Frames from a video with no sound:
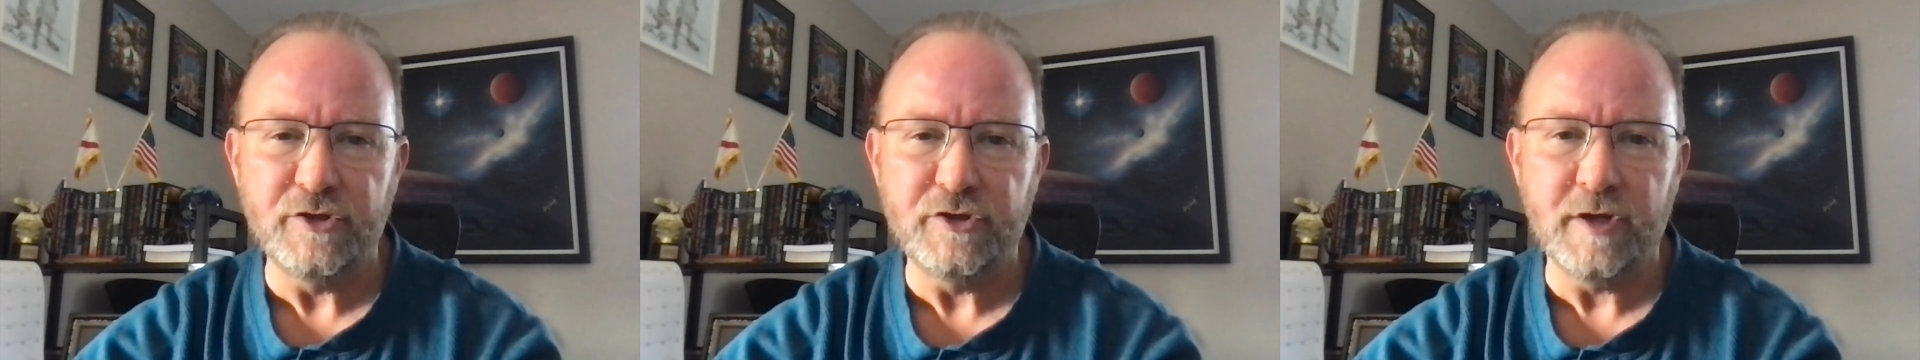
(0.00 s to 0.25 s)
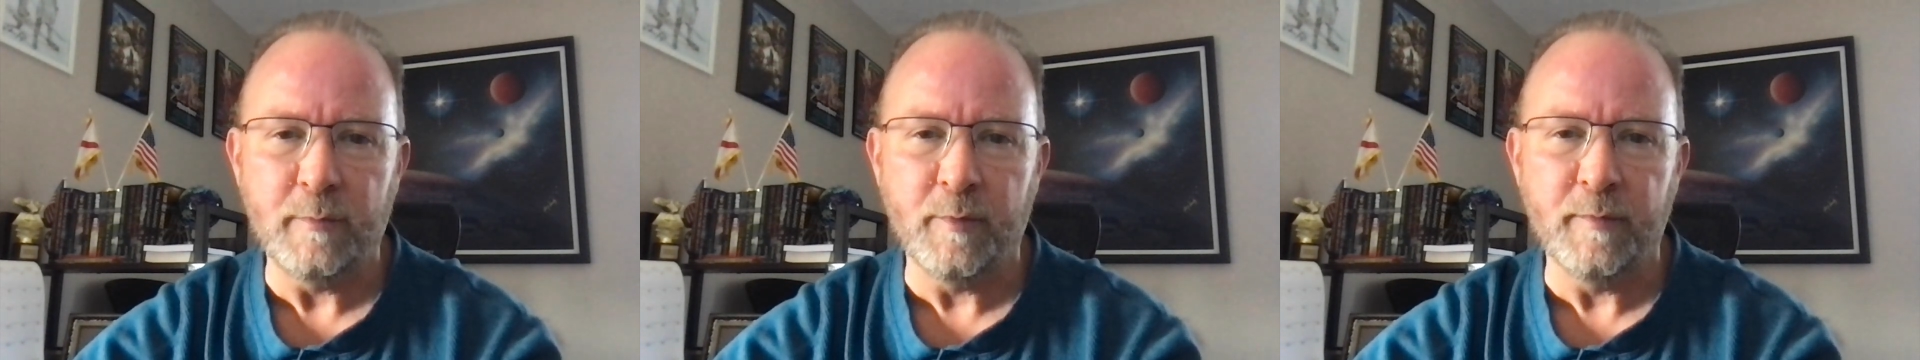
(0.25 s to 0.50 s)

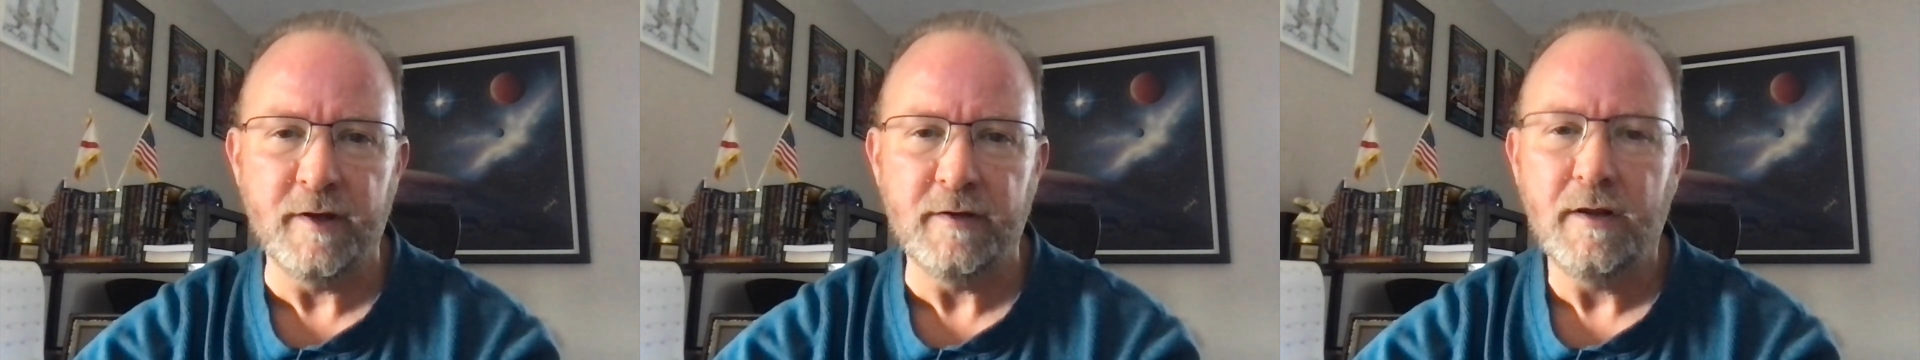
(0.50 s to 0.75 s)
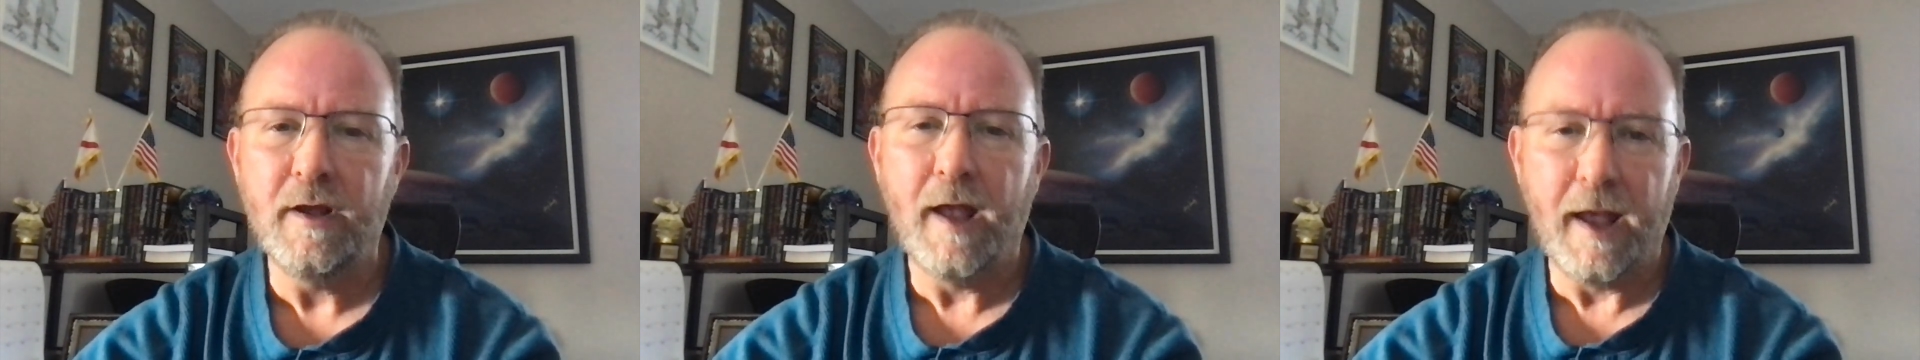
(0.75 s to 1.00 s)
Shimerman
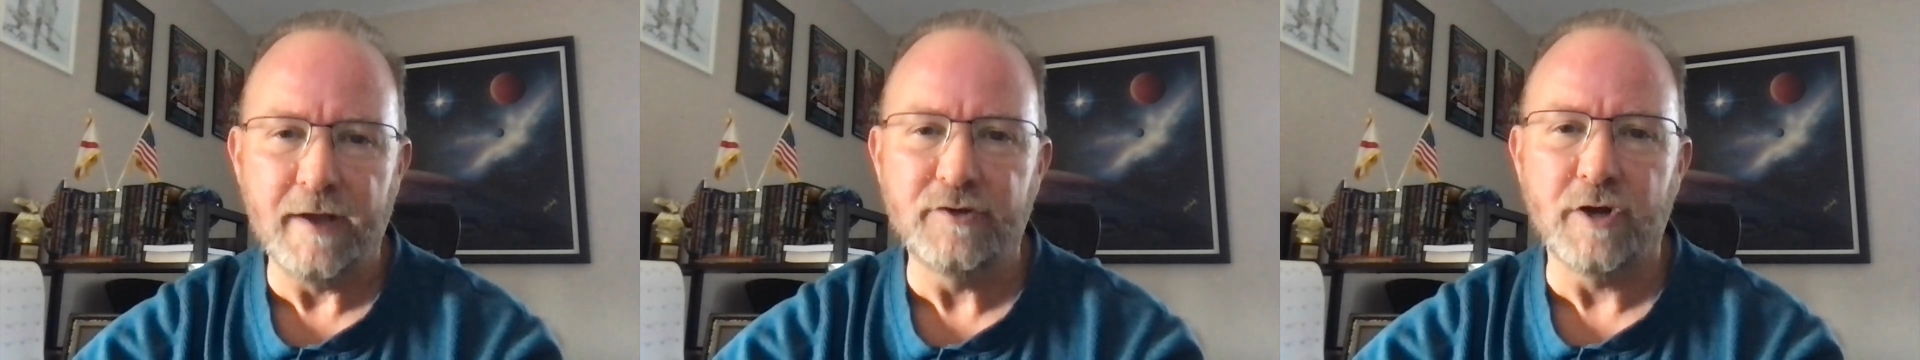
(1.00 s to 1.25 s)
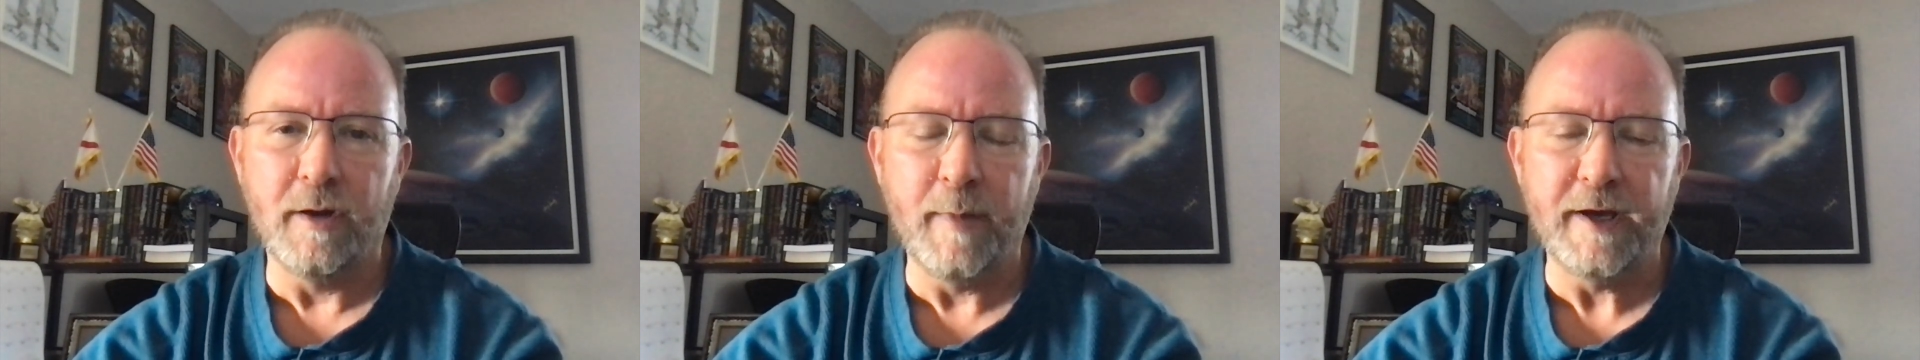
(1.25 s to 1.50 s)
and
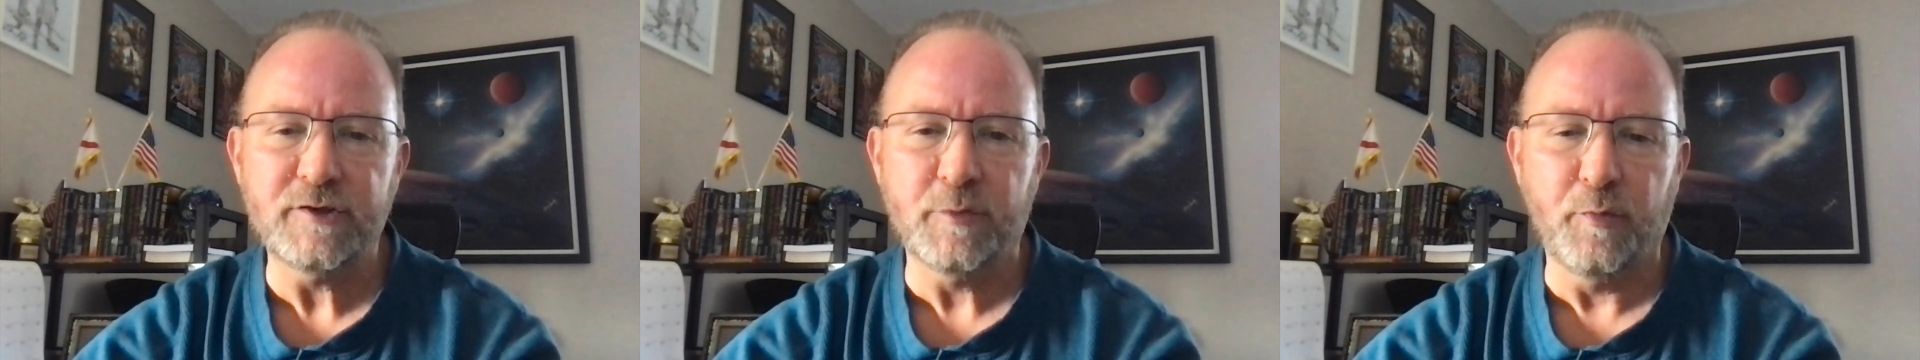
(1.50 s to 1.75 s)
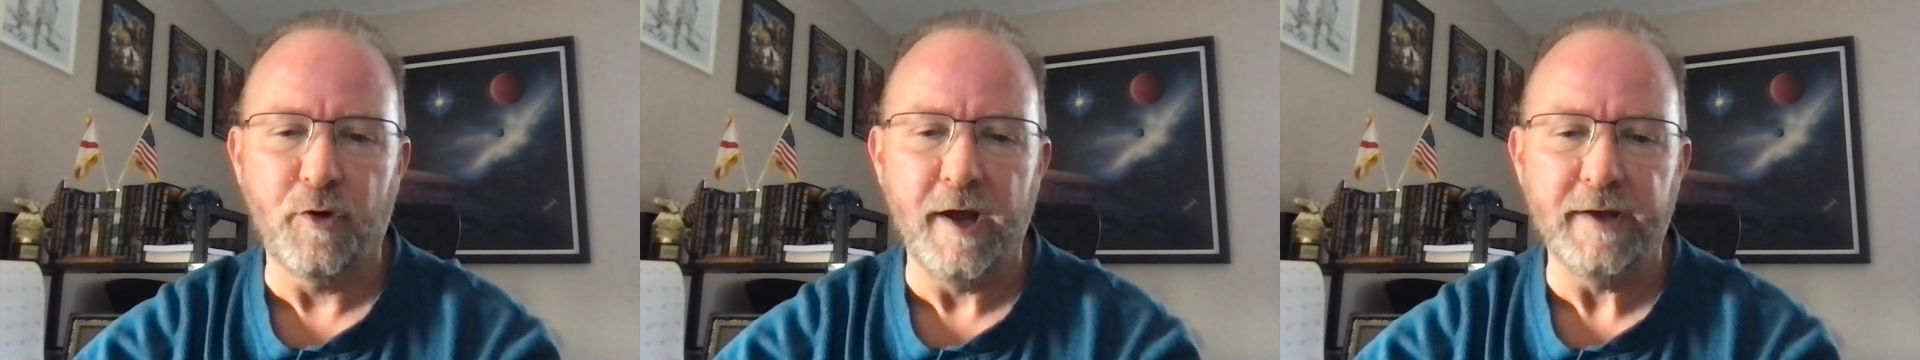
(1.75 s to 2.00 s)
Jumpmaster
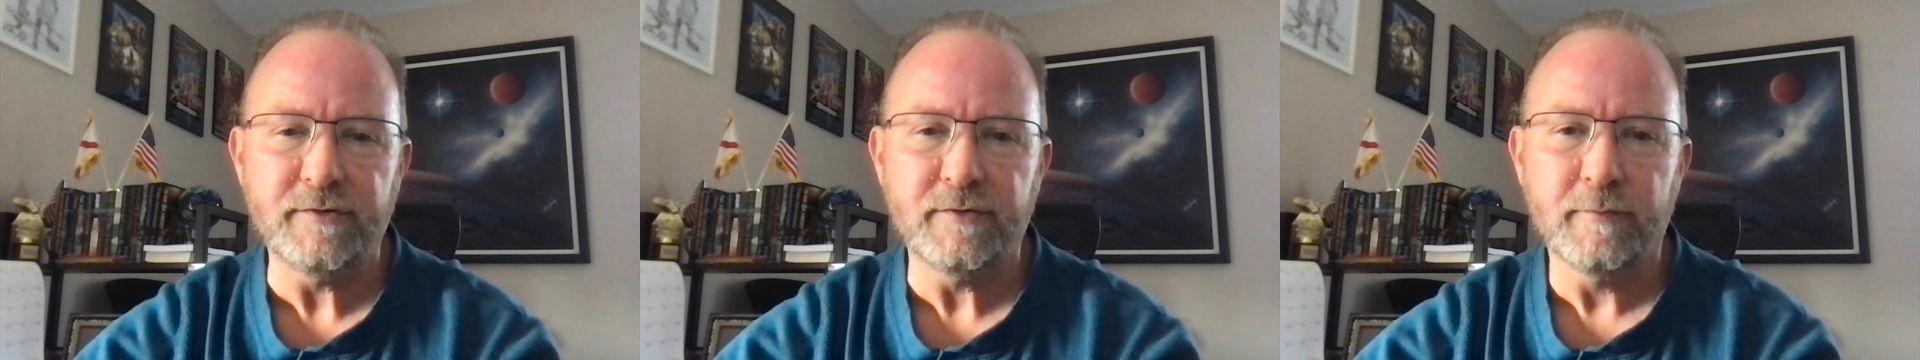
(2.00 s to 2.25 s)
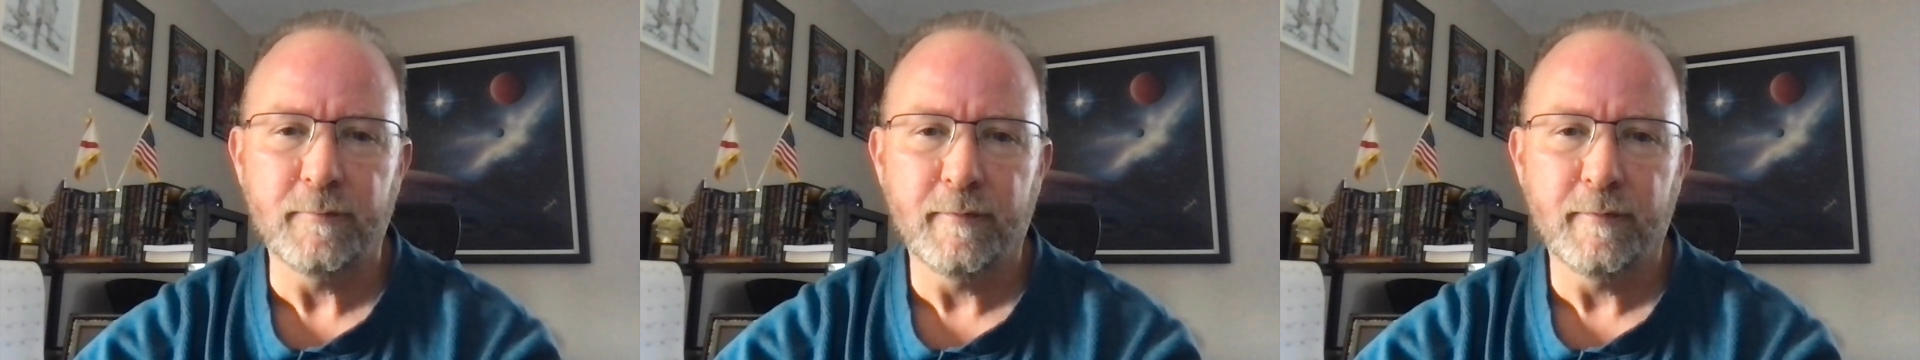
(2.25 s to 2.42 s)
Press.